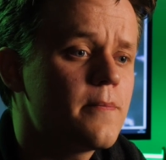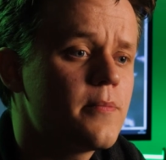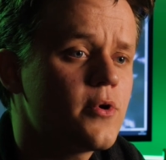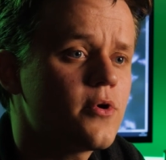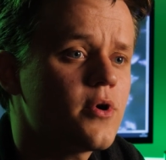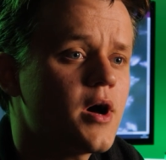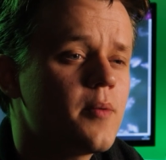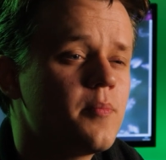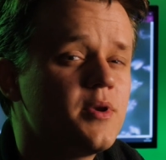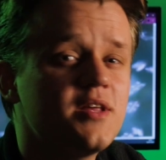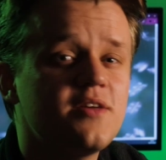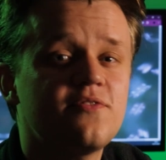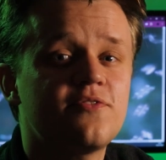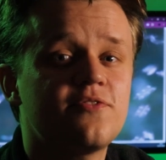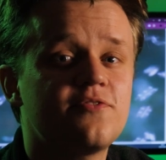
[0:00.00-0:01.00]
But I
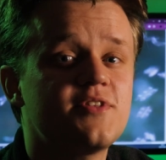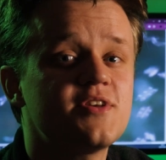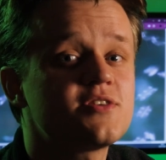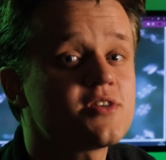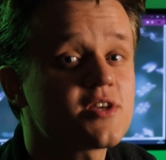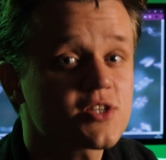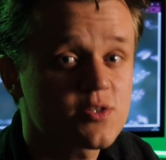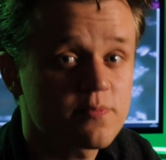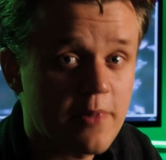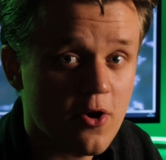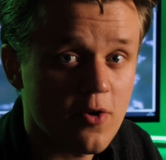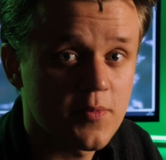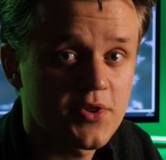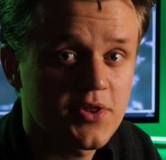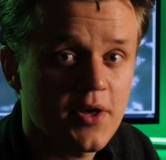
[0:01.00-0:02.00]
believe this
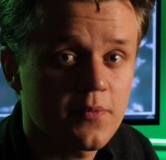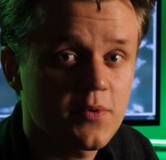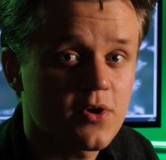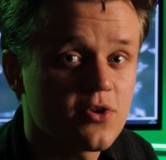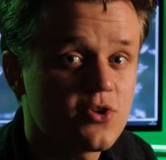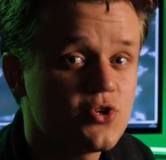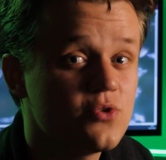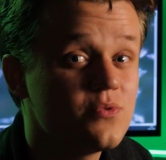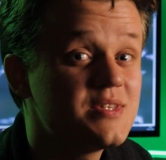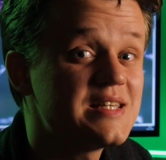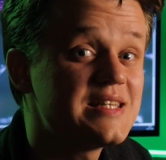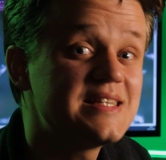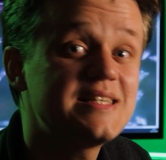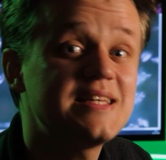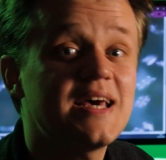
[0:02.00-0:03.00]
experiment that I'm going to do
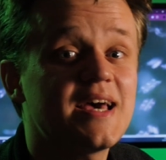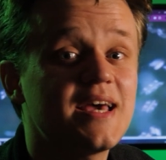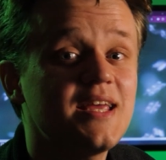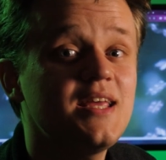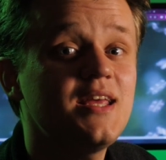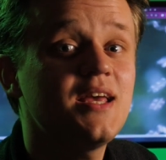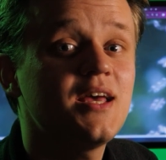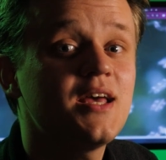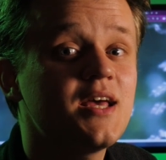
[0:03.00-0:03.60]
today